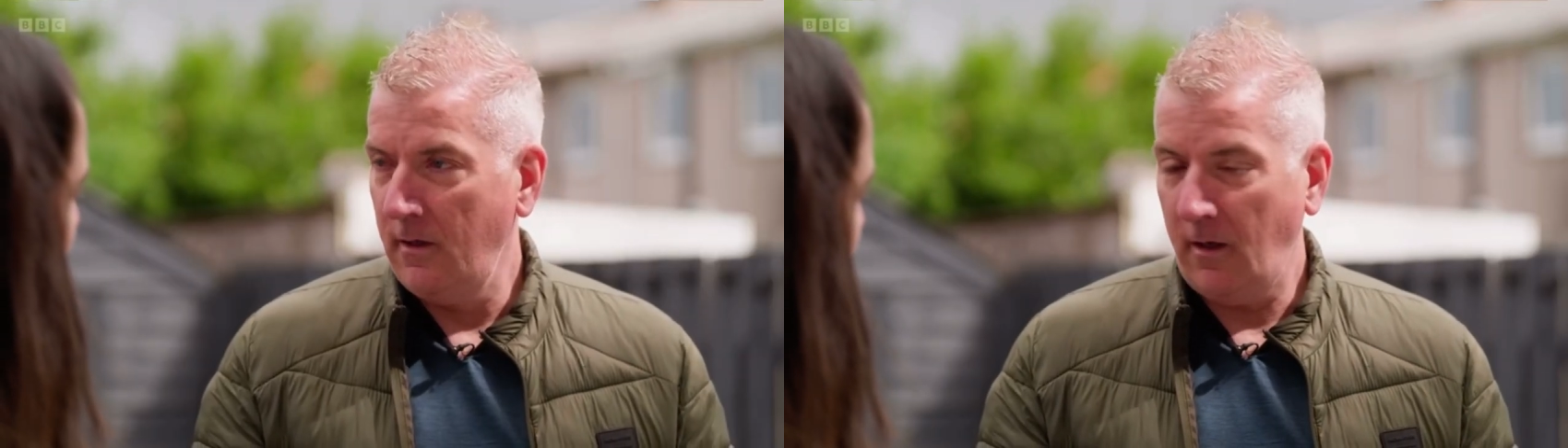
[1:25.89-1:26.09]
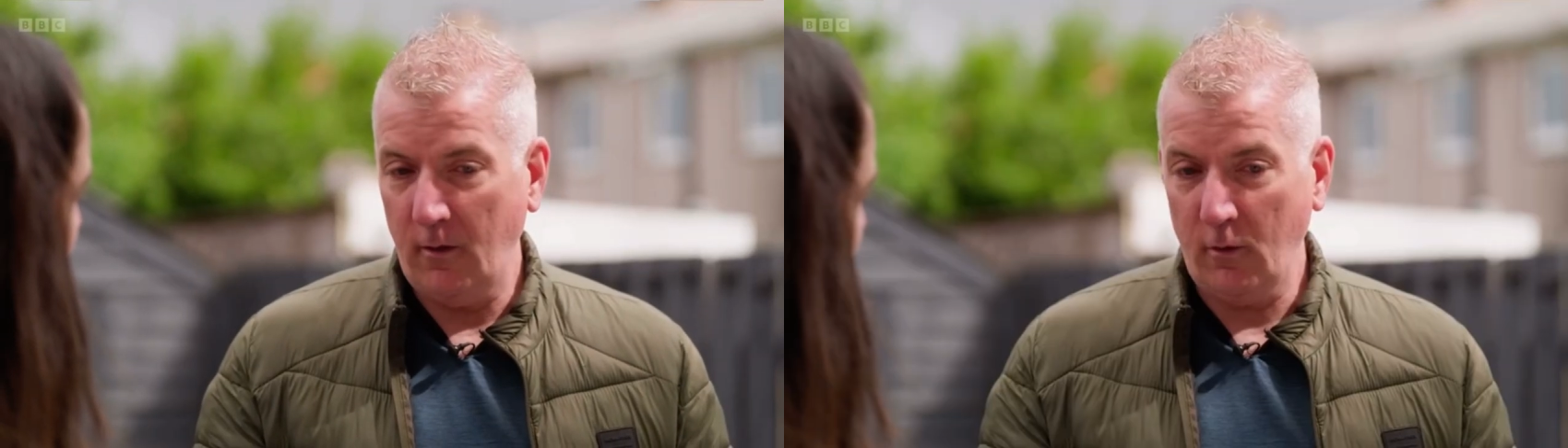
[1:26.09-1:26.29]

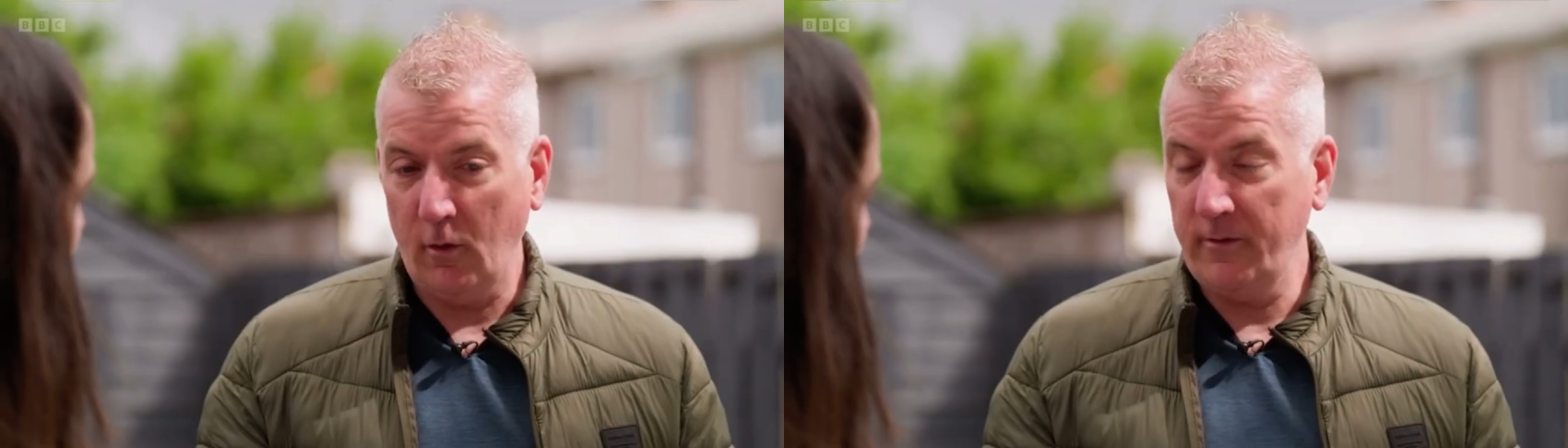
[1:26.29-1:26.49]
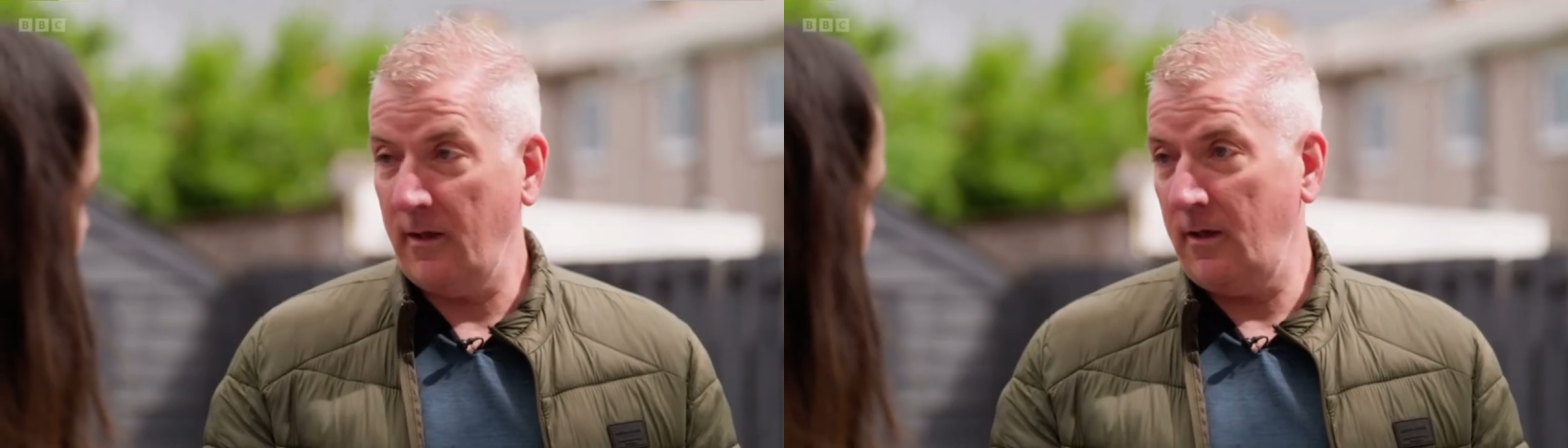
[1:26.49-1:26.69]
how
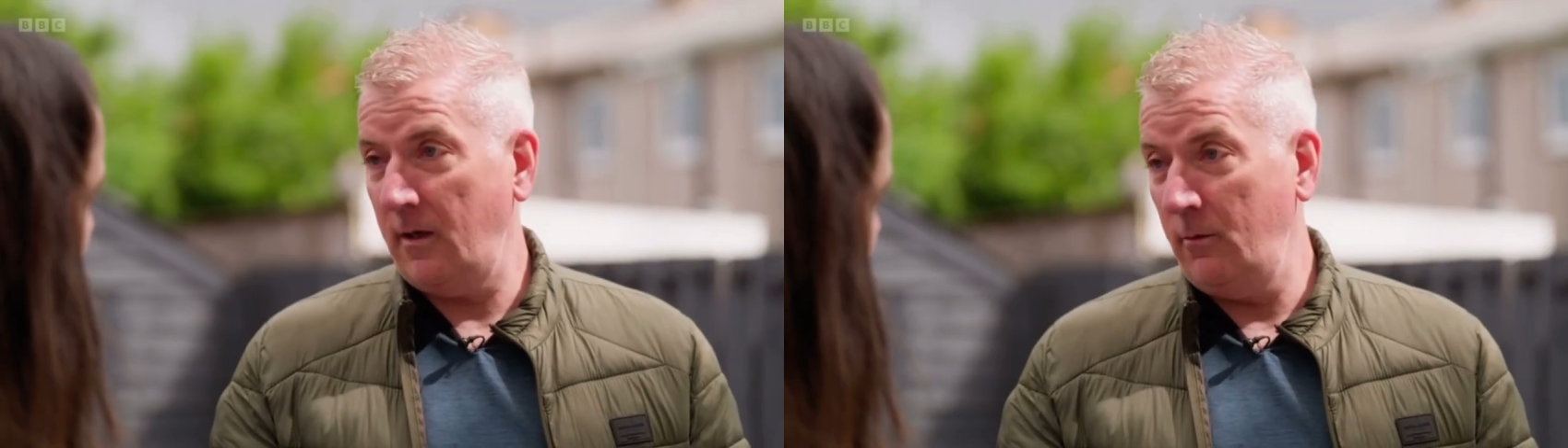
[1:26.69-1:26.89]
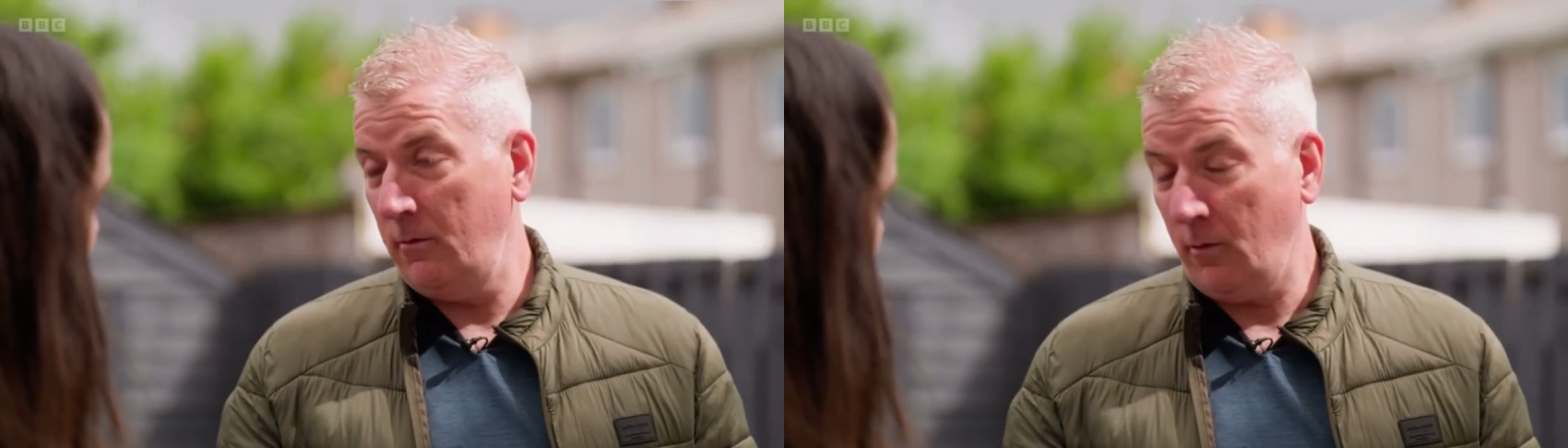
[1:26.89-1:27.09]
long
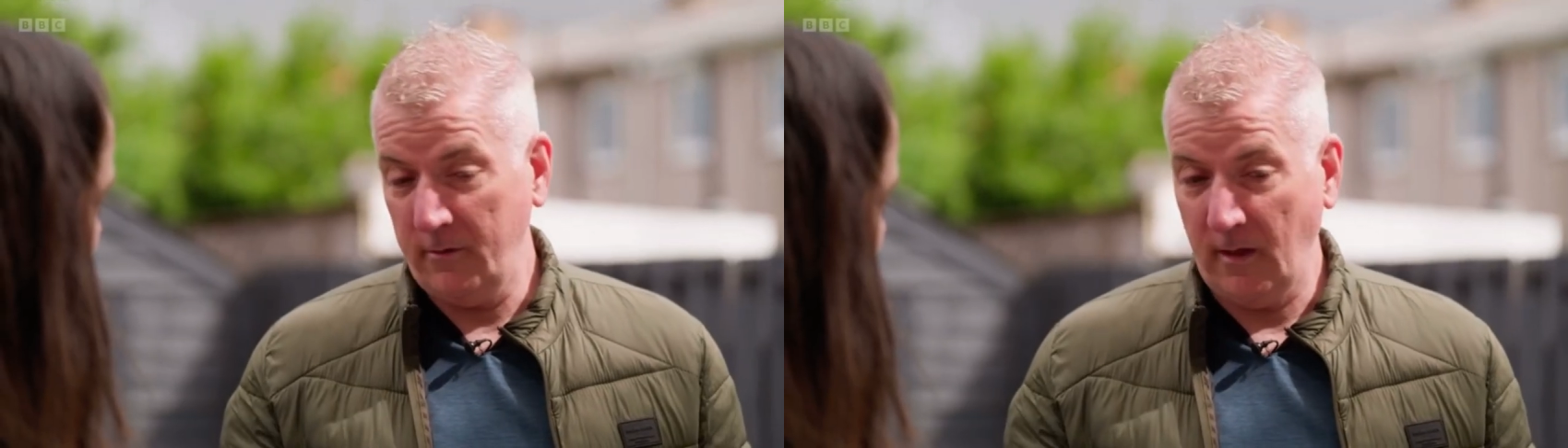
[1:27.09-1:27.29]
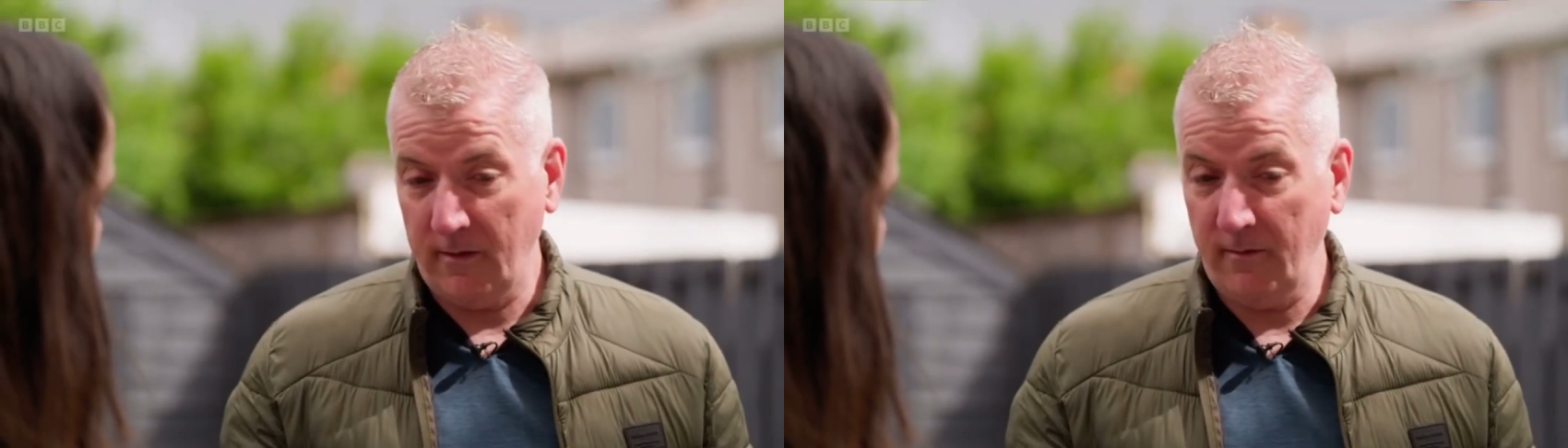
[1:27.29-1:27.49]

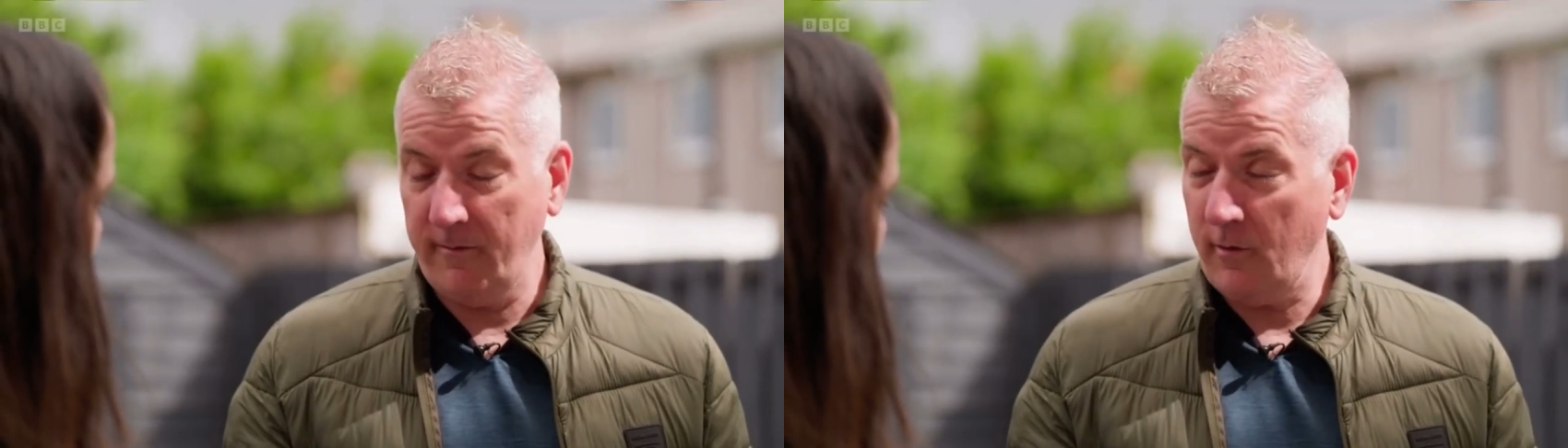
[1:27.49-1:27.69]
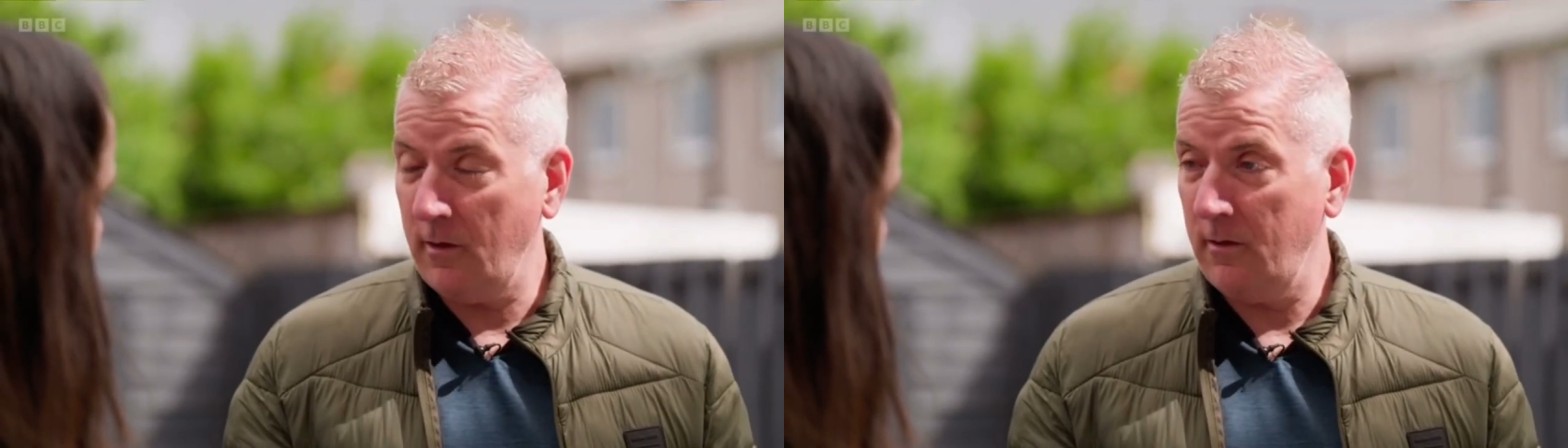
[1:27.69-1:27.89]
they're living
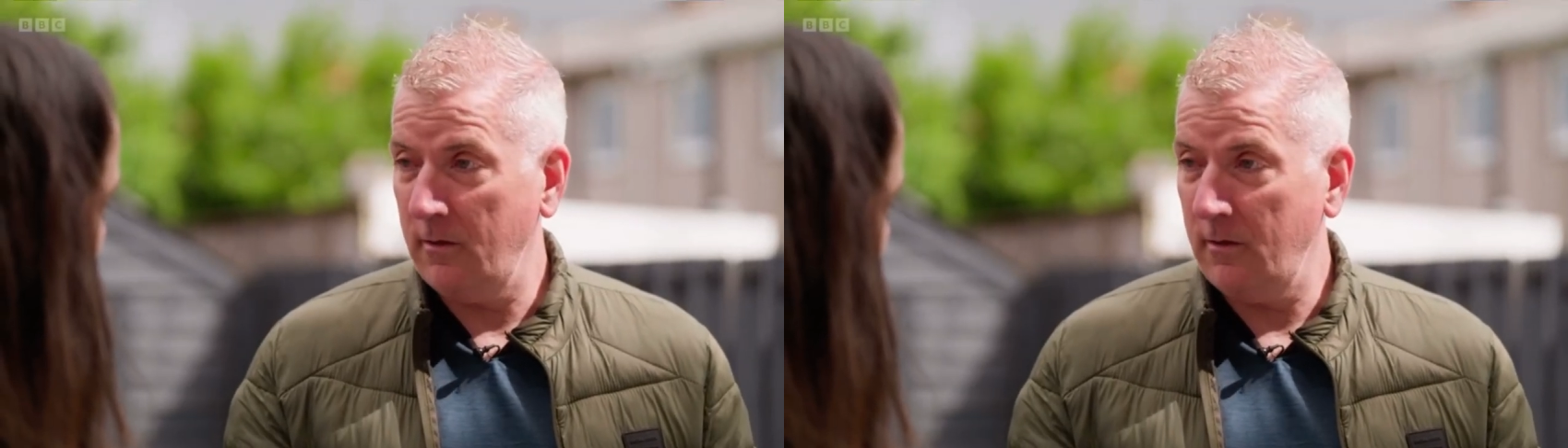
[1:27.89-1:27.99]
for.